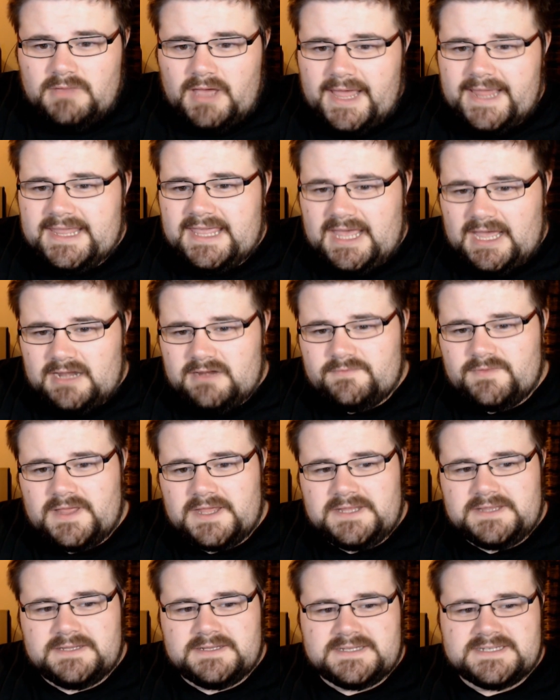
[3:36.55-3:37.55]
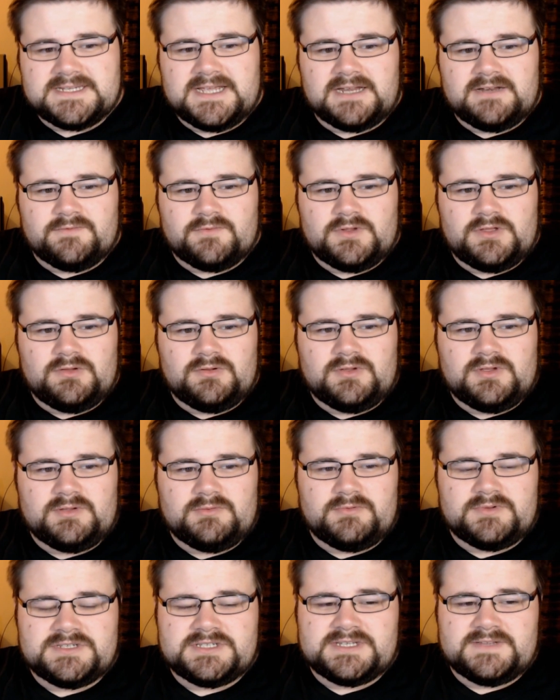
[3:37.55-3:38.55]
I kind of like the design of Ryuk. It
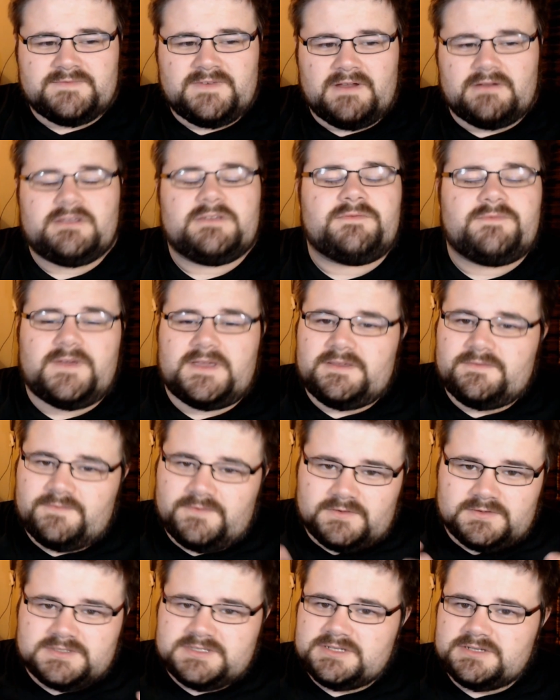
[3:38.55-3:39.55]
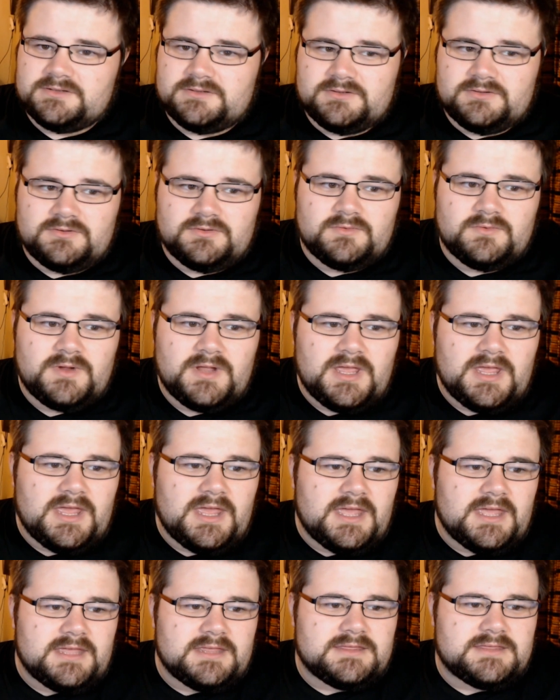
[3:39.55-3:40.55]
was very faithful to
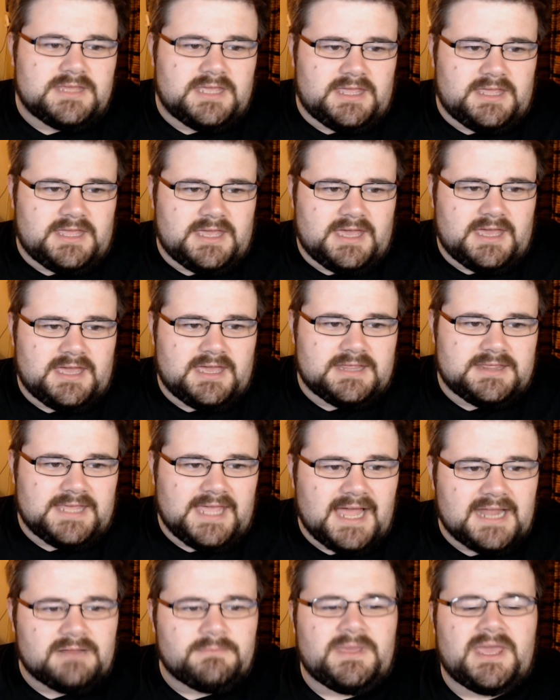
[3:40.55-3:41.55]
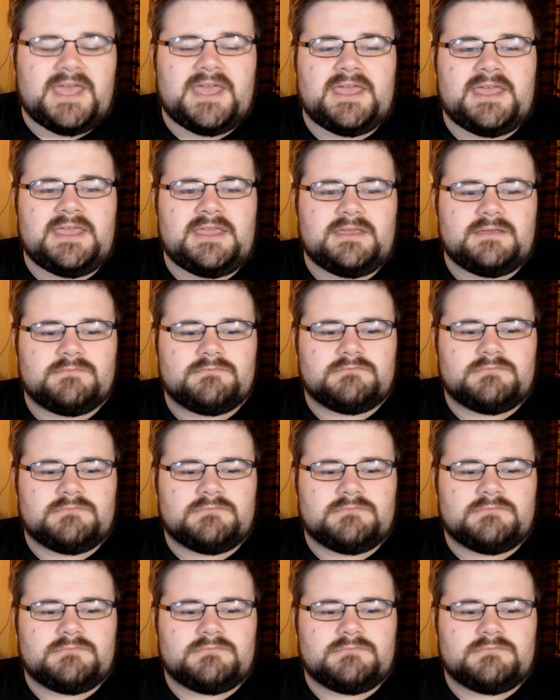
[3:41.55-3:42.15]
the anime.